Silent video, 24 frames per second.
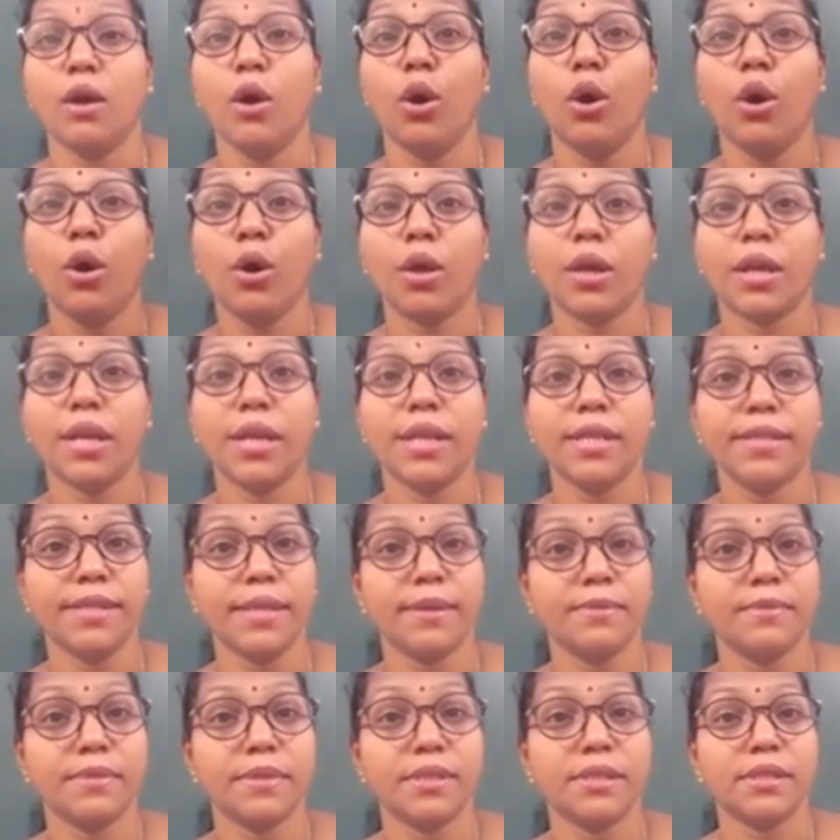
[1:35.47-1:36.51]

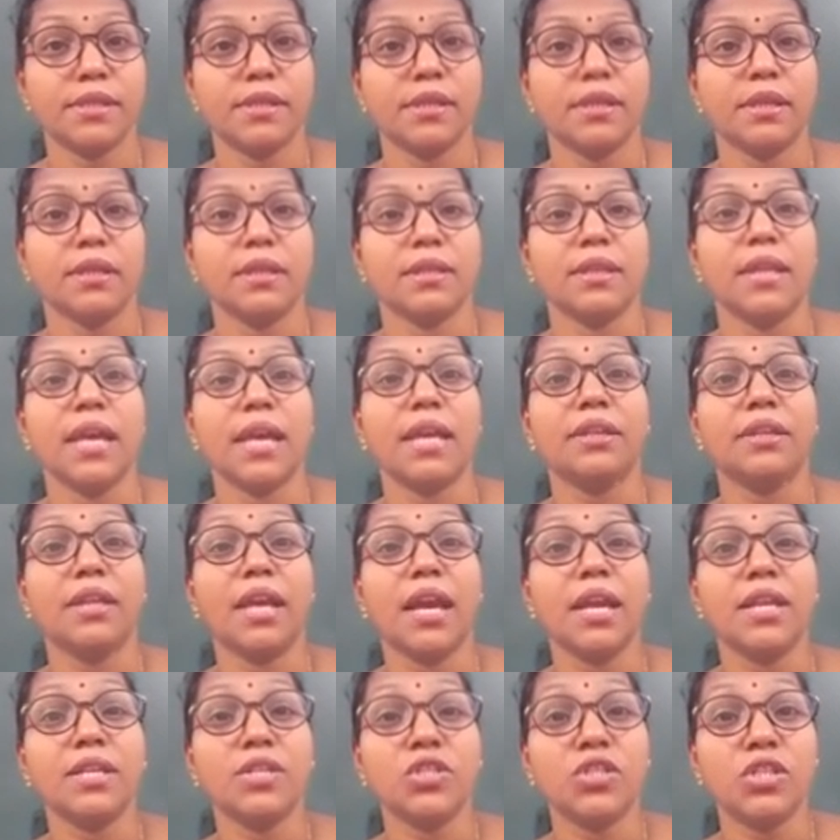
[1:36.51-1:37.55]
organisms that can